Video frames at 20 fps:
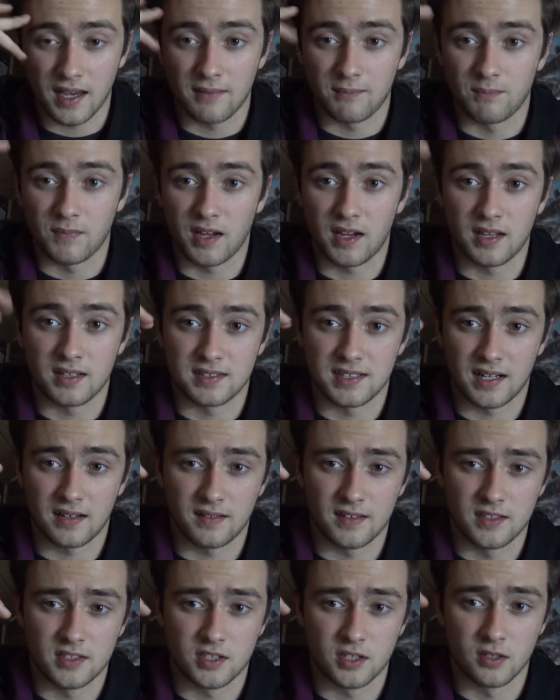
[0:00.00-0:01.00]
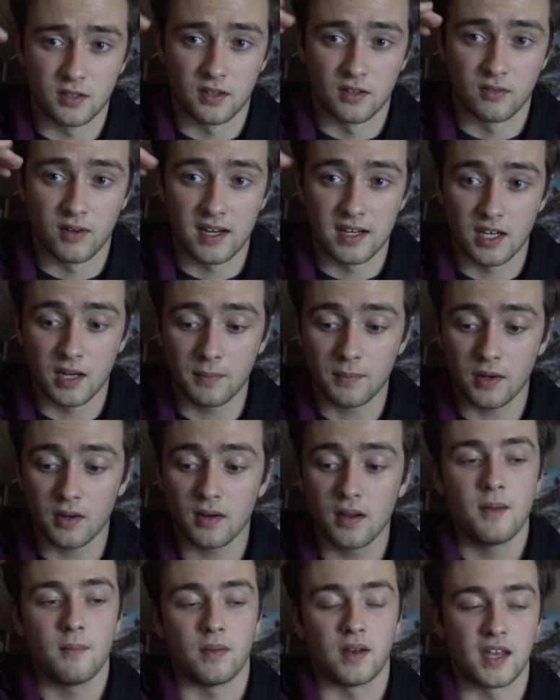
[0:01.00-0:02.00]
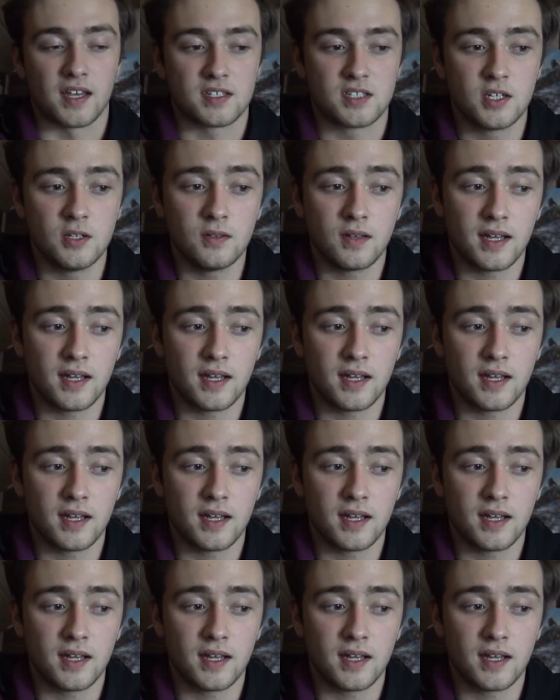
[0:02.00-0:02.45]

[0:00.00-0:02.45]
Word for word: I'm not exactly sure the right number, but it has two